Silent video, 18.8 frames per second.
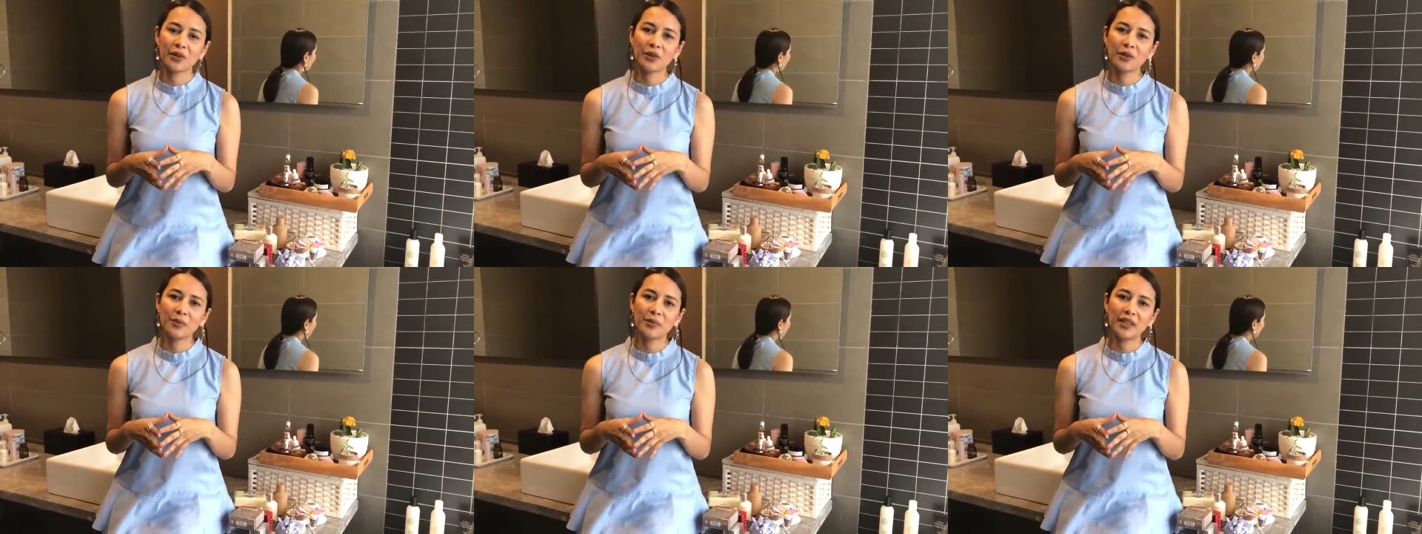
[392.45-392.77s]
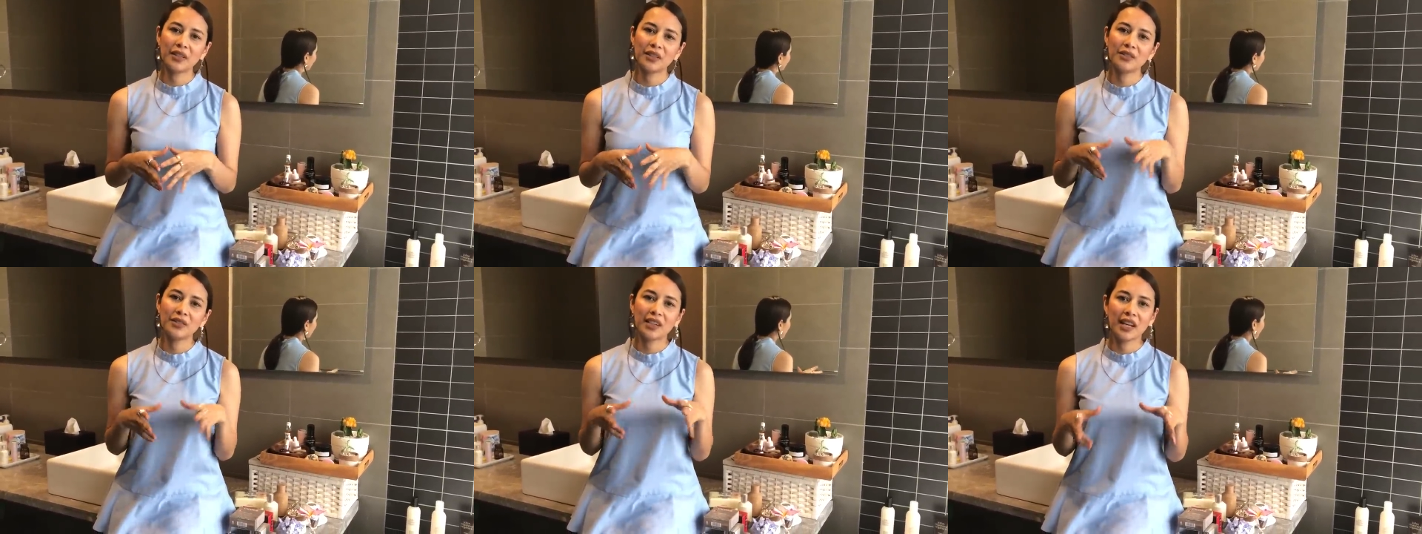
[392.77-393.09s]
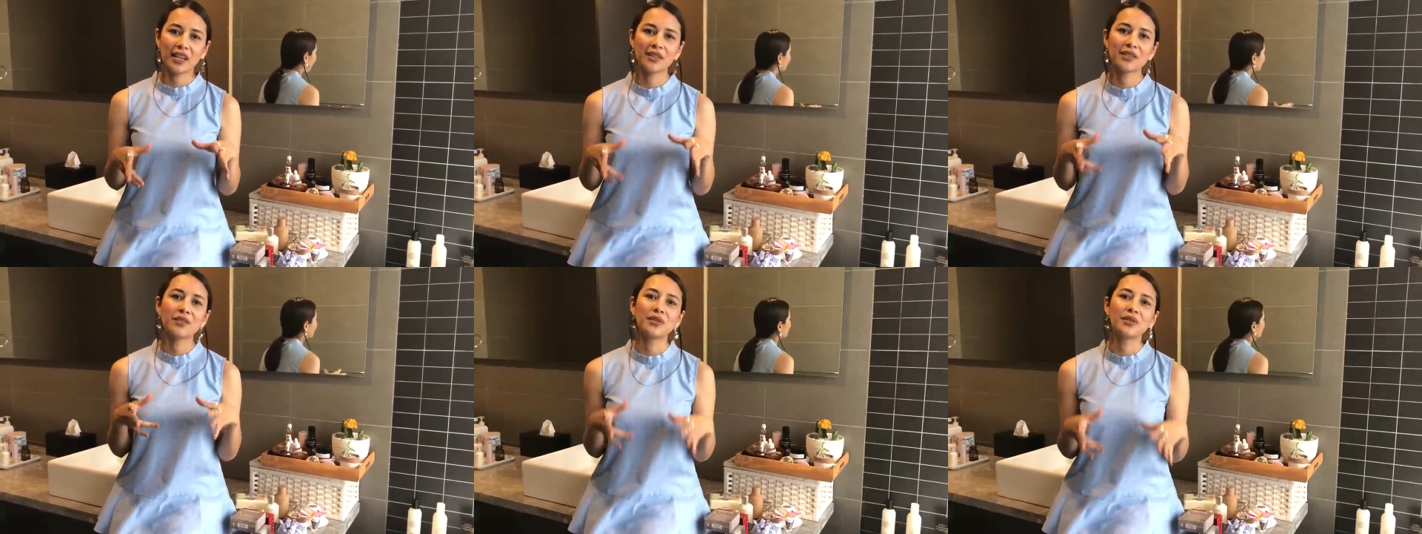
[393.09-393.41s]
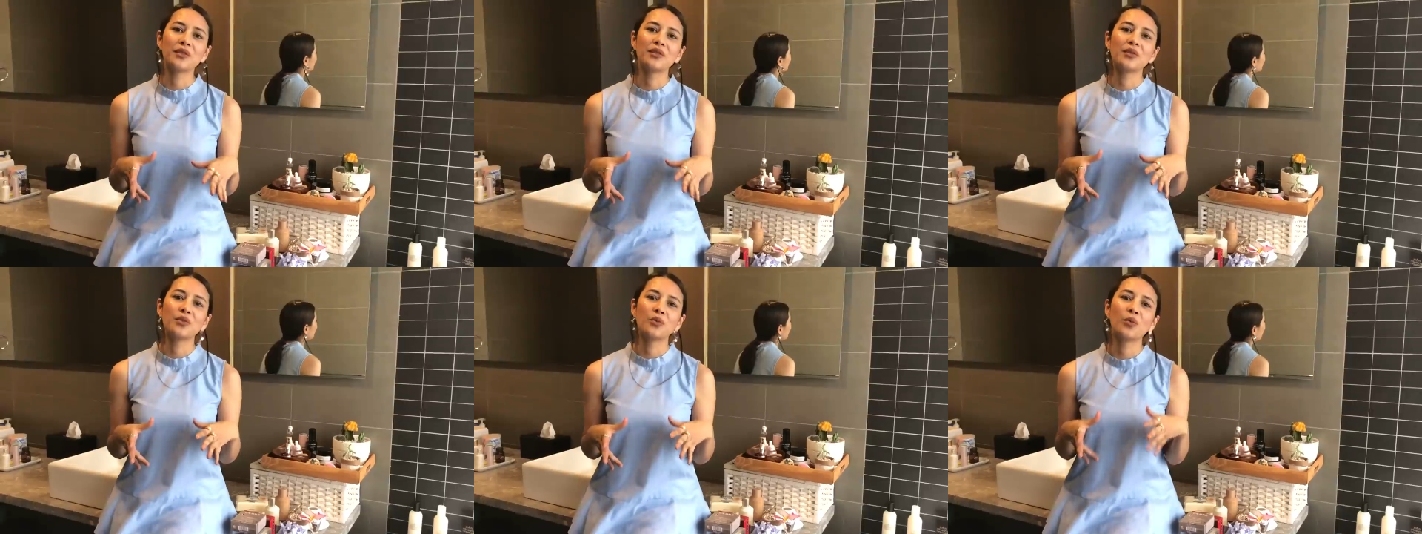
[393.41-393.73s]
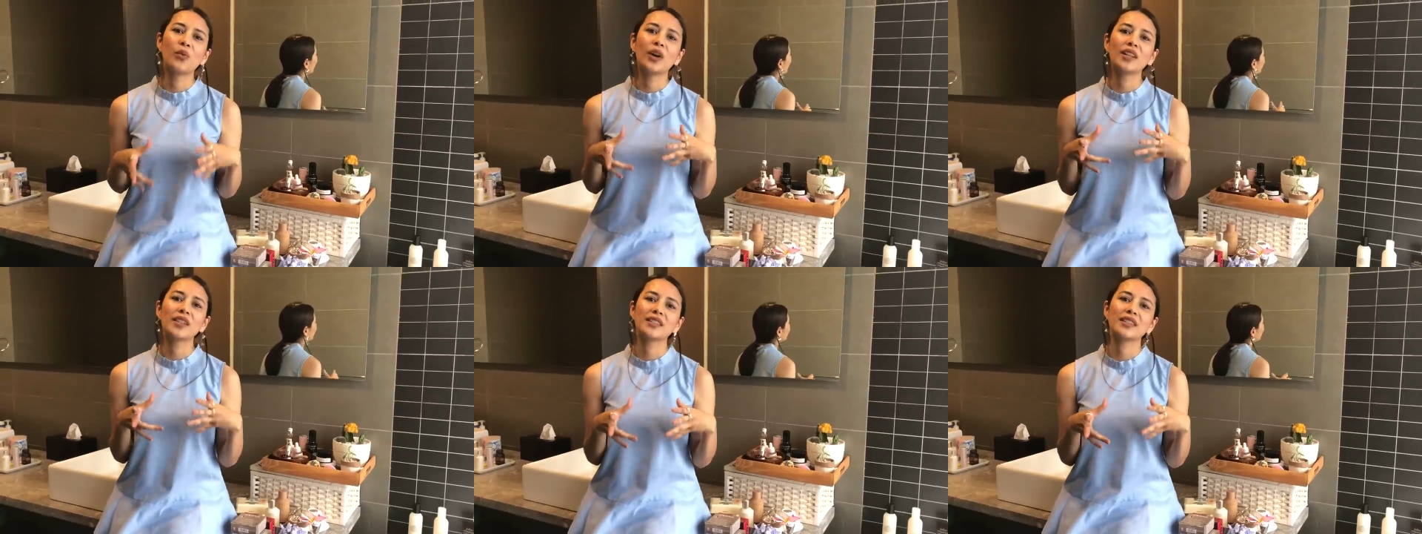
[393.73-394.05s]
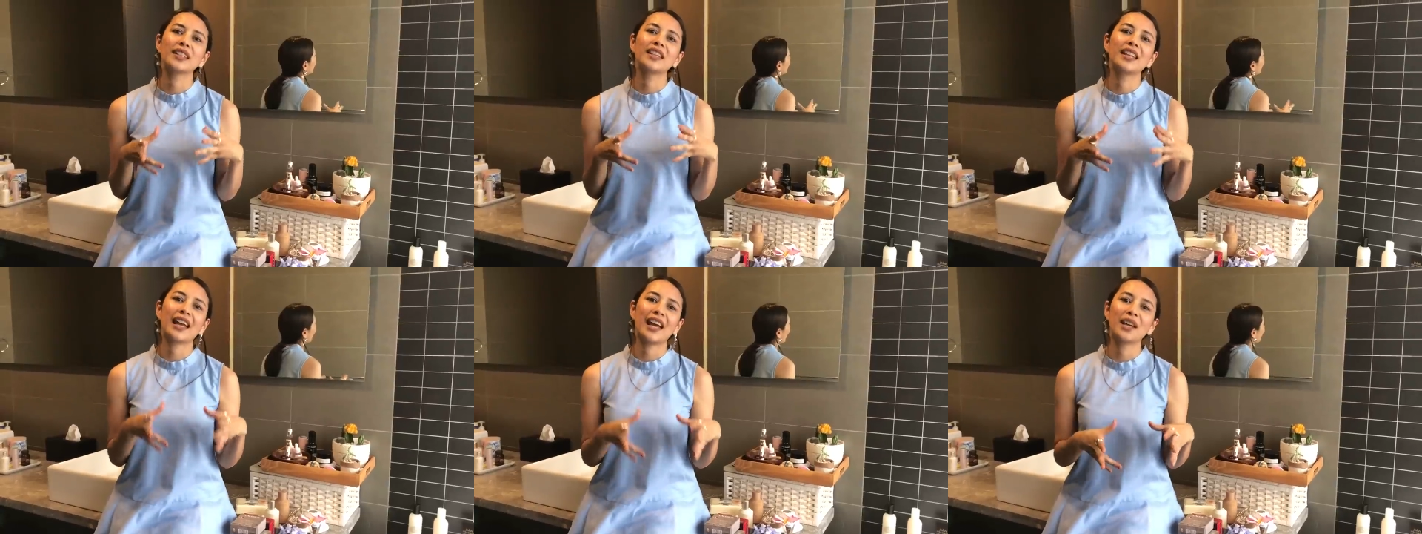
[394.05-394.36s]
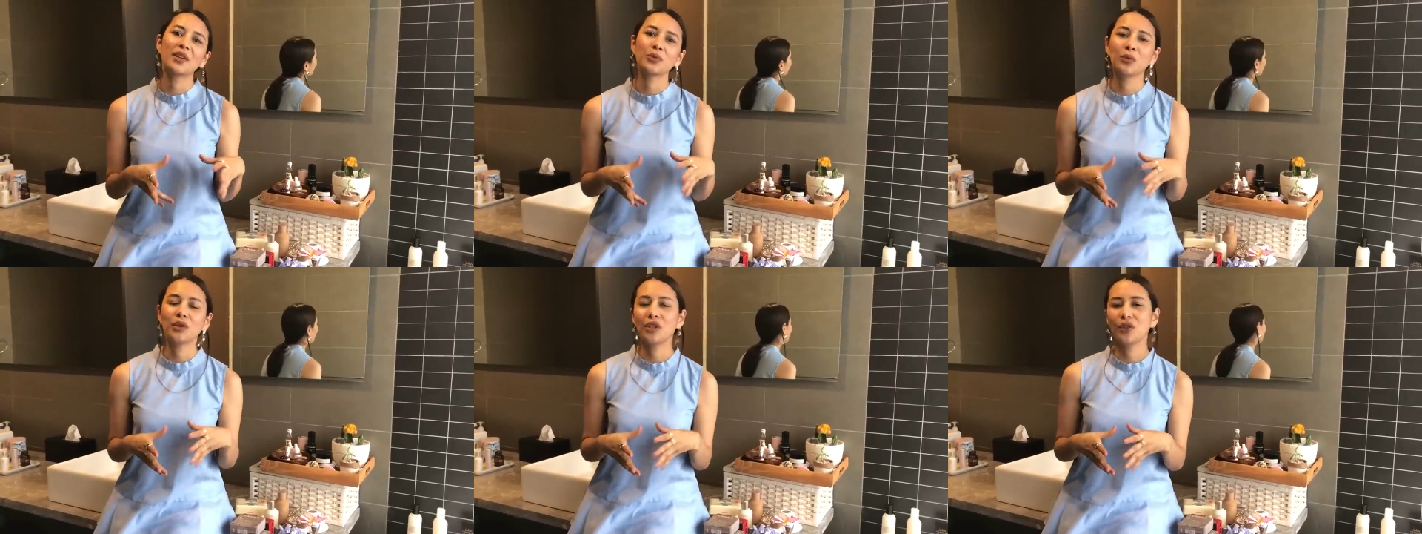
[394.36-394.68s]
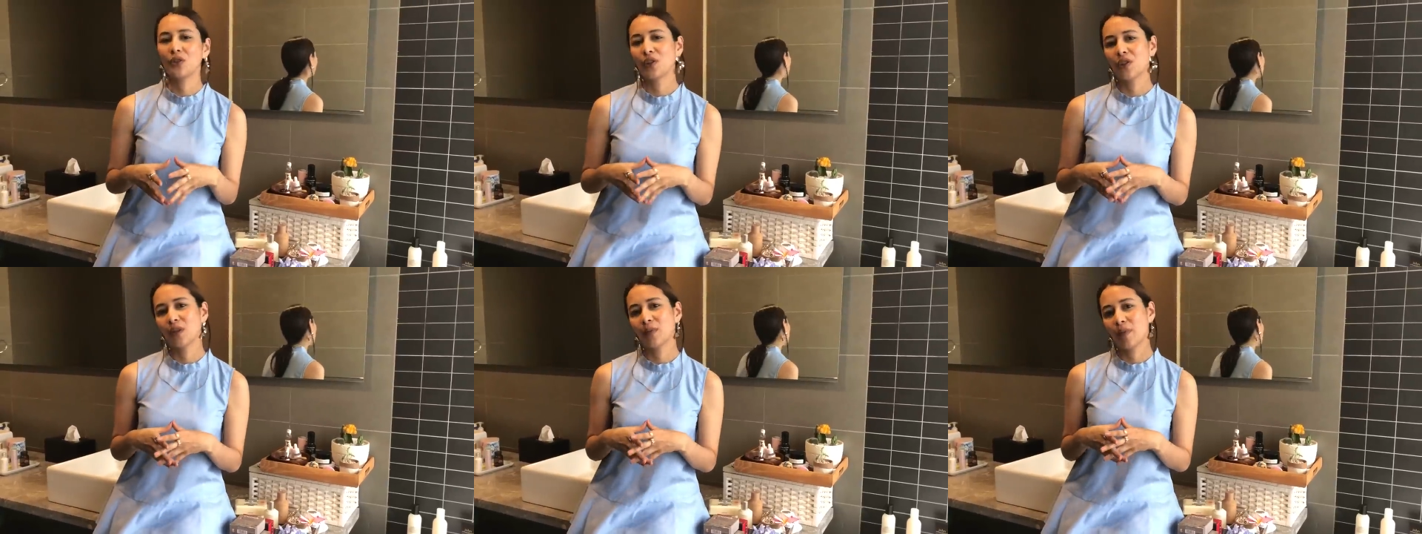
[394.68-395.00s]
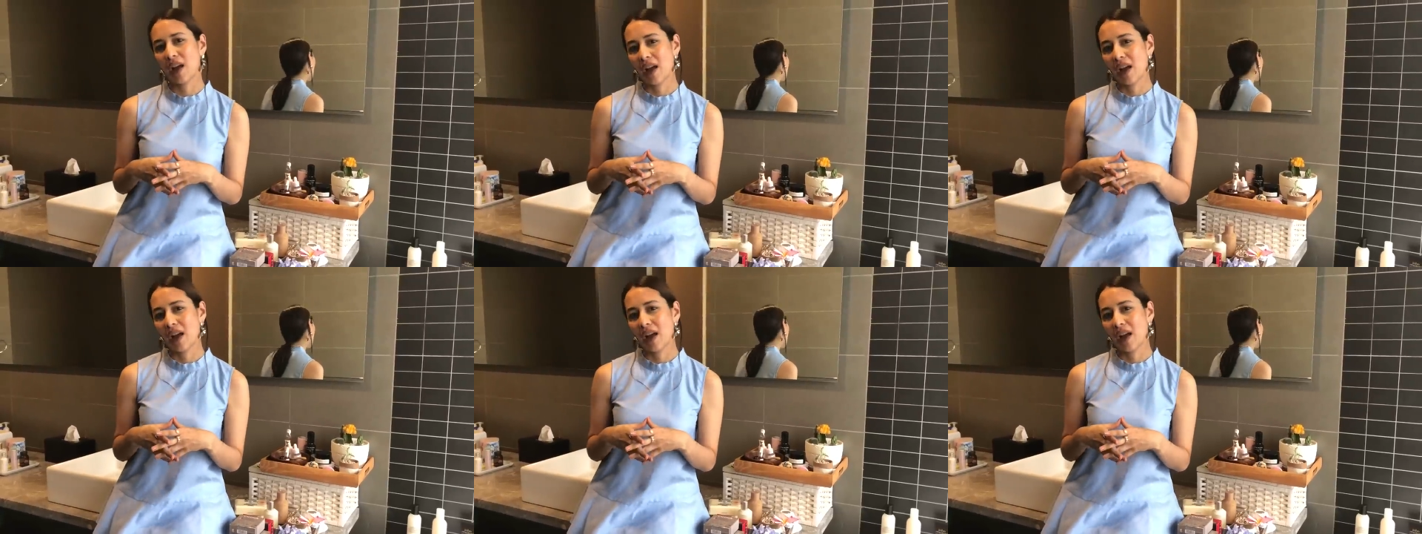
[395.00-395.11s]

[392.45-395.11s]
hope that you guys know what to get when you go to